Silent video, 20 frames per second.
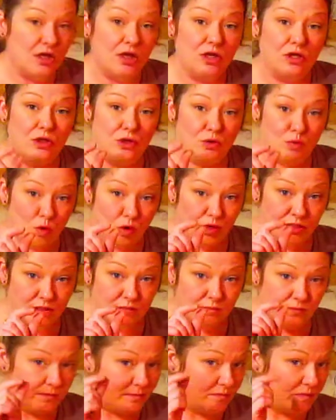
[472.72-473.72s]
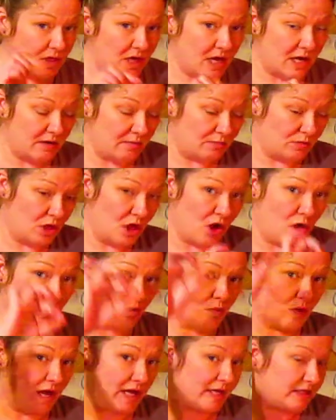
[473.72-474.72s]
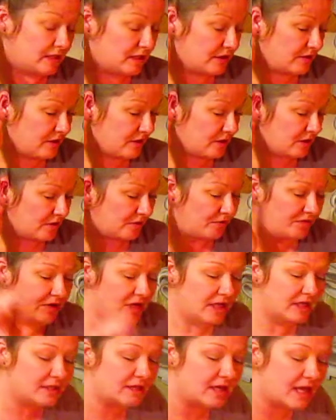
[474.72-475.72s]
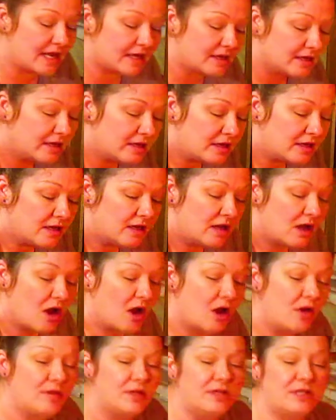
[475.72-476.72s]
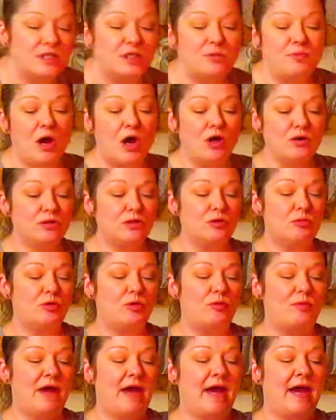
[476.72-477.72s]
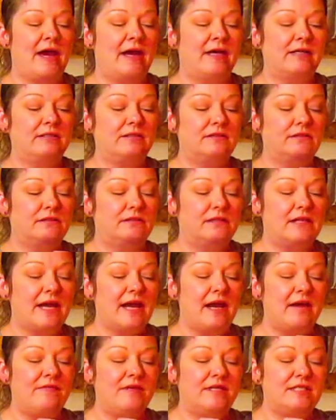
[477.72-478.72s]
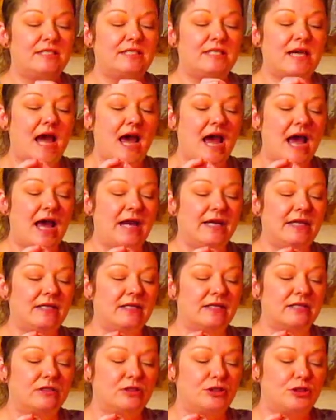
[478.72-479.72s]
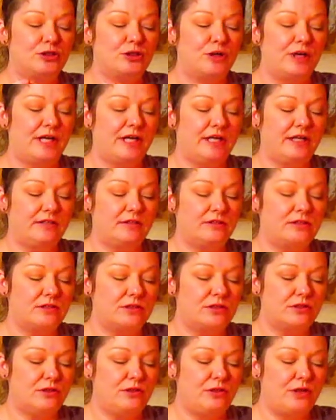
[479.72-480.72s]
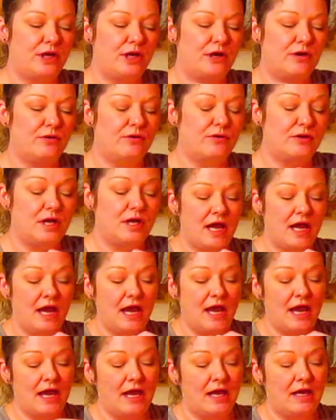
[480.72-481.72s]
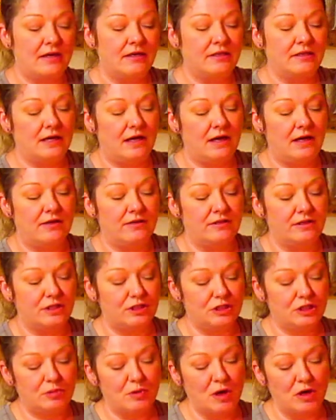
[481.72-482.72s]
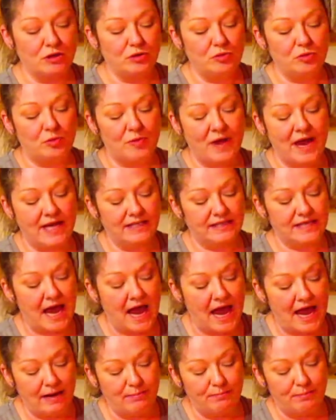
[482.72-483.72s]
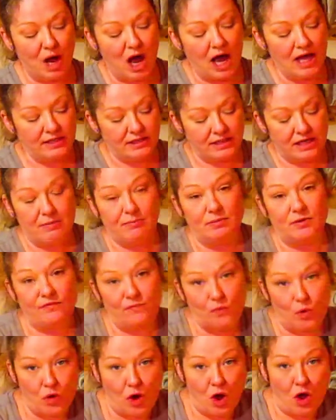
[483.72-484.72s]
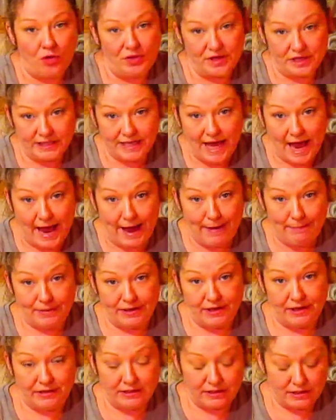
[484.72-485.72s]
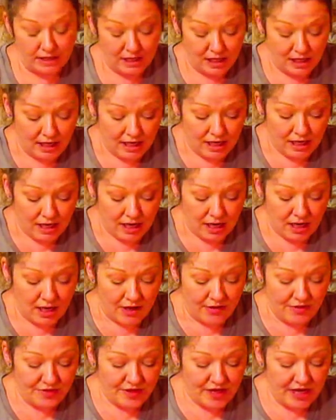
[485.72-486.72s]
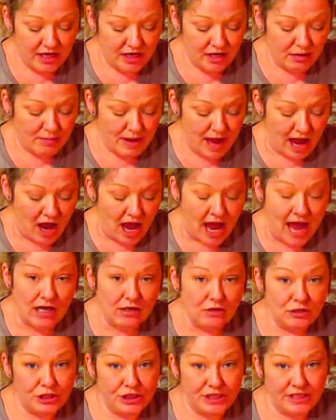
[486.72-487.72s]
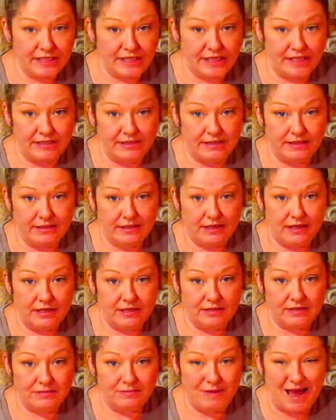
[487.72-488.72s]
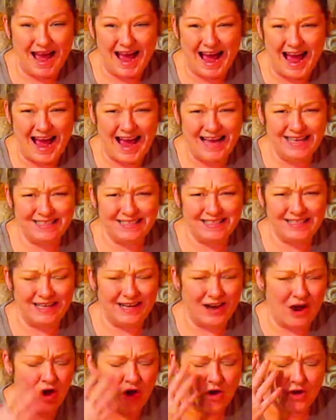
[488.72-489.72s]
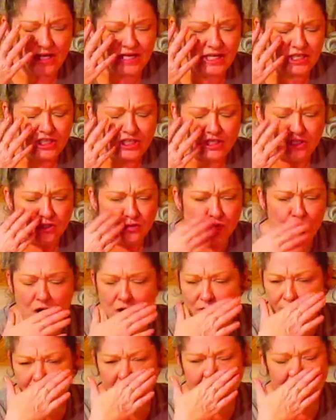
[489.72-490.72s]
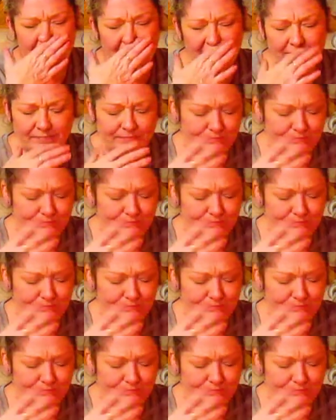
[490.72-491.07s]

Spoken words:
you want to cut them long ways so that they'll fit. Like on the disposable masks, they have these tiny little strings, you know, and the disposable mask, I had bought some before all this happened, thinking about allergy season, because my eyes get all itchy and swollen, and